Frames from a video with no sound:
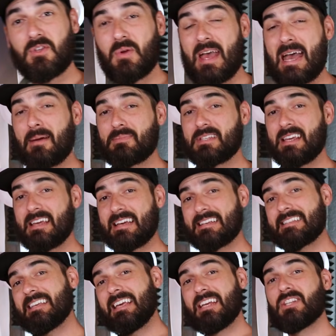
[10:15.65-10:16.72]
you
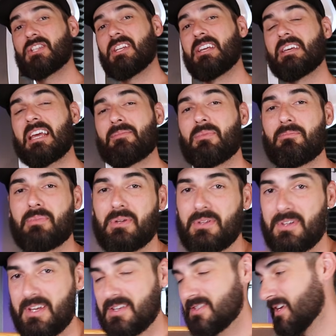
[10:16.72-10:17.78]
aptX HD
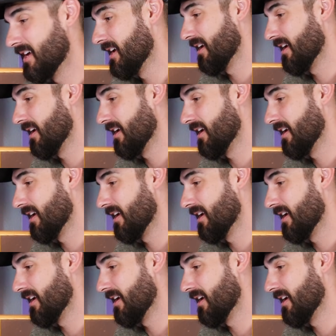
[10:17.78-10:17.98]
capabilities.